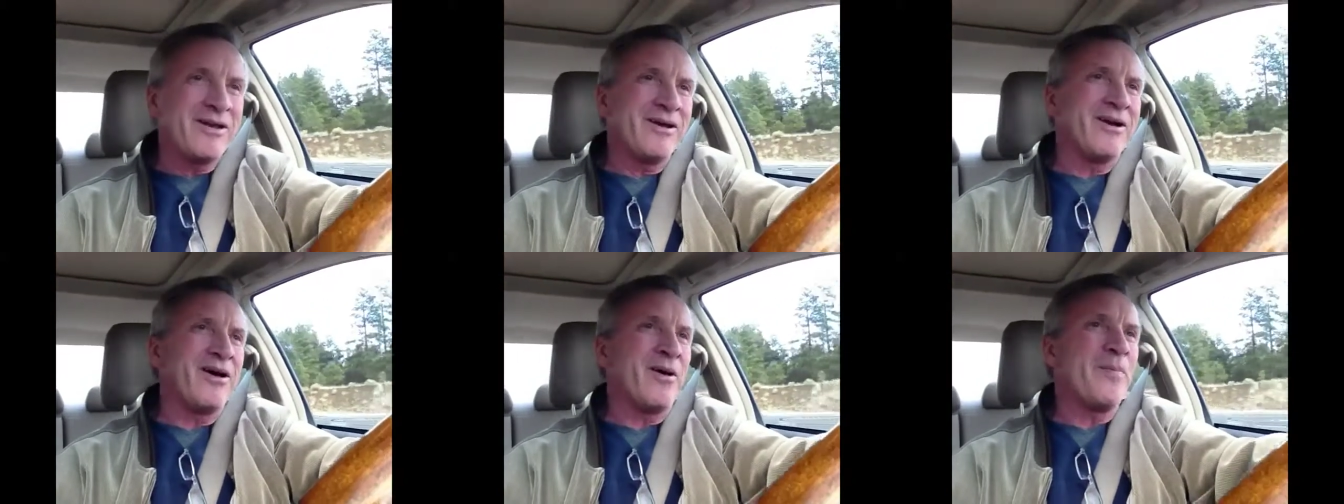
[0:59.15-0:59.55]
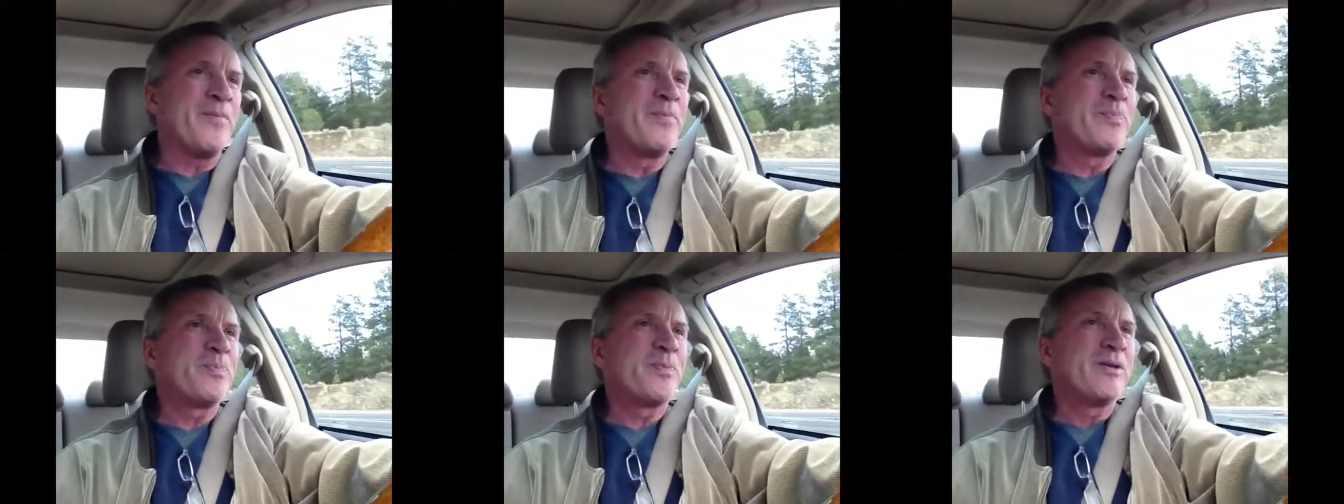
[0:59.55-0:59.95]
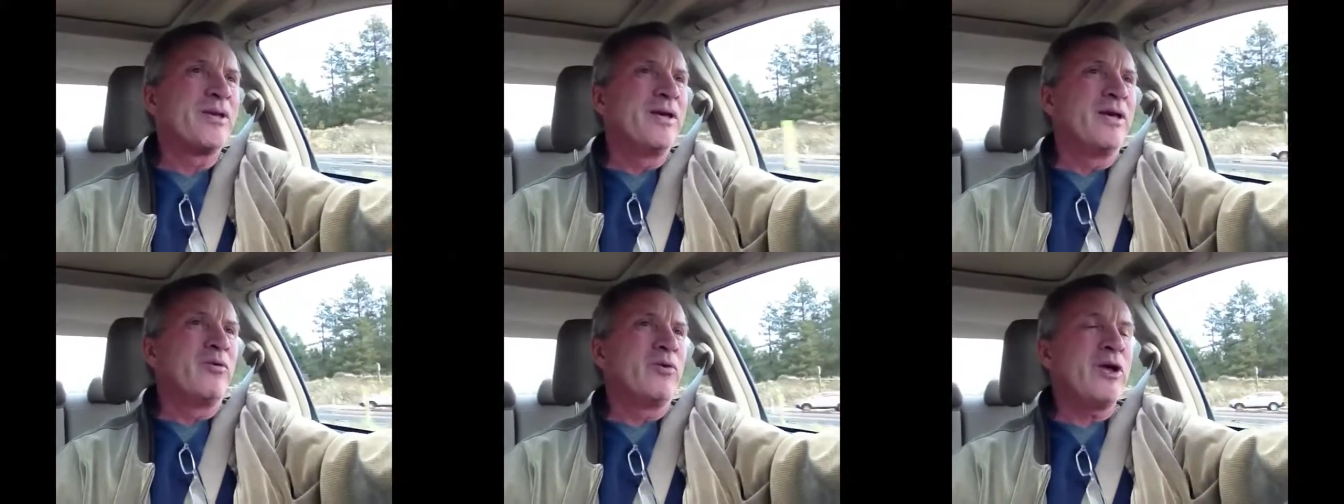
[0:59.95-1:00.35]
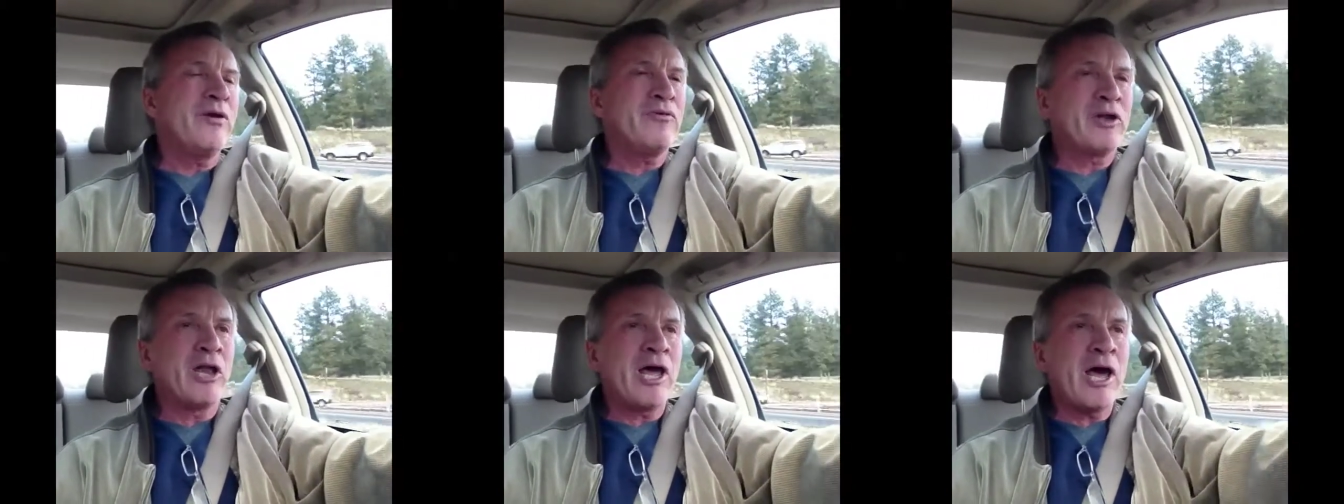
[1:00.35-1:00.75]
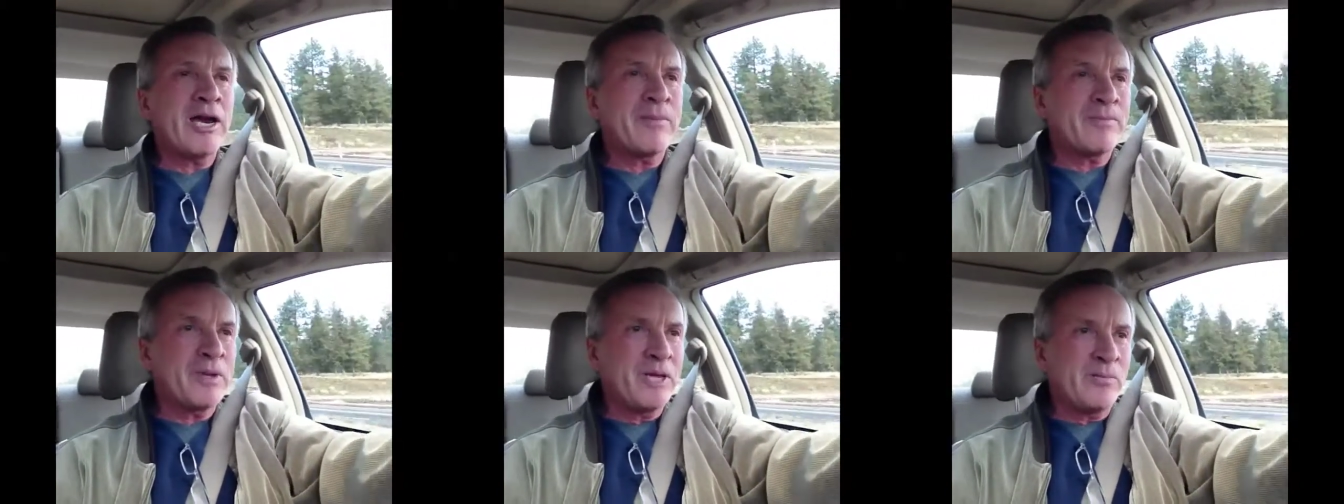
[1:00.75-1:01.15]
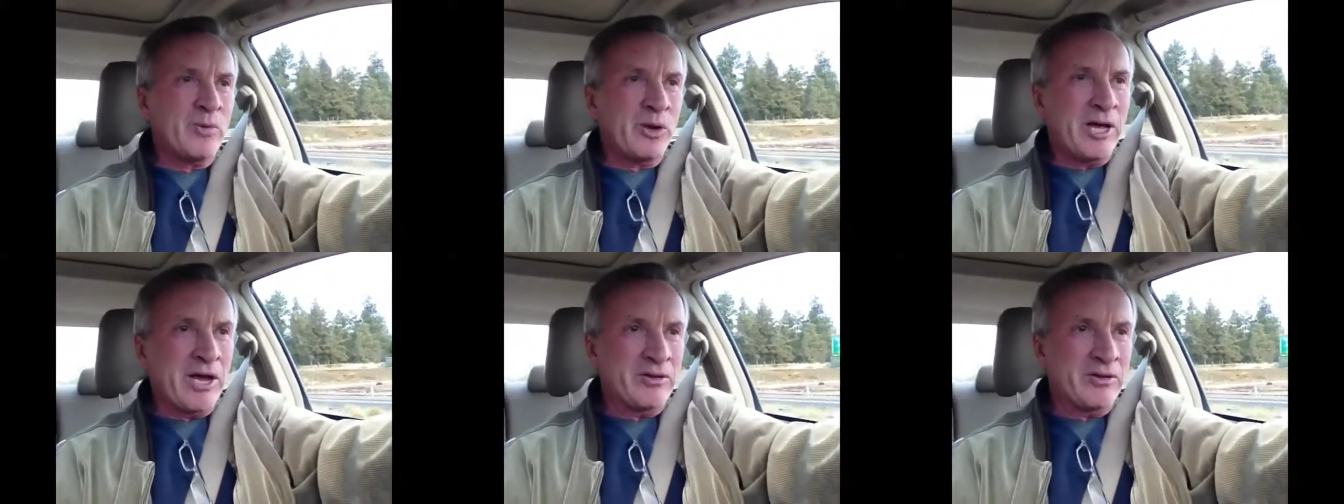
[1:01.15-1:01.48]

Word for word: Uh, we have a lot of people